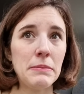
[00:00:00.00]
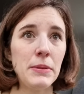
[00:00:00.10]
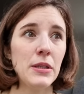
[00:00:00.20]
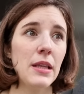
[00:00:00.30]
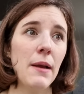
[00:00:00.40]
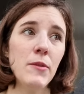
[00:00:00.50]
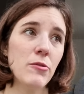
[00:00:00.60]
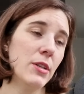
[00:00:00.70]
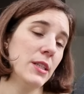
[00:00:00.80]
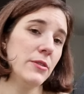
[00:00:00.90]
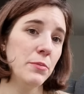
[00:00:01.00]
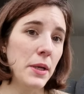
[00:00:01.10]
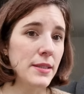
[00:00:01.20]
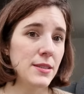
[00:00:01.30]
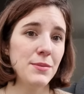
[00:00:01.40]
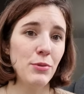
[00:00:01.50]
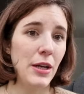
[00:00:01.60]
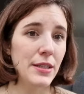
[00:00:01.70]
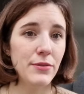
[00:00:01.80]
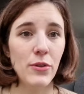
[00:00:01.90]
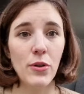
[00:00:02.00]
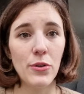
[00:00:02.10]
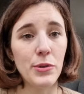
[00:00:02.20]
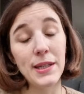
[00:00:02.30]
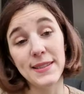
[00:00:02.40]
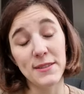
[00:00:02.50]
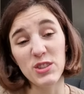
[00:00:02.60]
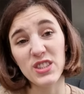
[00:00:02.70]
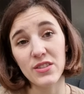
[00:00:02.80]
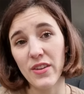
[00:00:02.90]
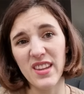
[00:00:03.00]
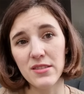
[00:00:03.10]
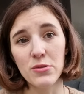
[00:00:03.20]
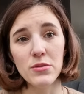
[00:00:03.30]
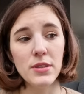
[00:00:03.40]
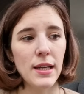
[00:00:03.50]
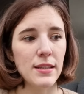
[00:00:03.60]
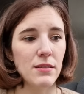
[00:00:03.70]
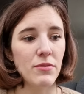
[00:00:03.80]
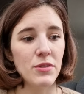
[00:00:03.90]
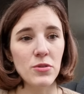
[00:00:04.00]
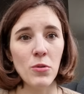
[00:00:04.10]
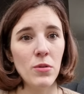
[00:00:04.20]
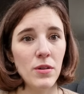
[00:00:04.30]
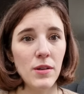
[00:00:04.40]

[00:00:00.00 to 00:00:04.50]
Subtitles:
but I'm not ready to pay this price for a quality which is not that good. And if it's all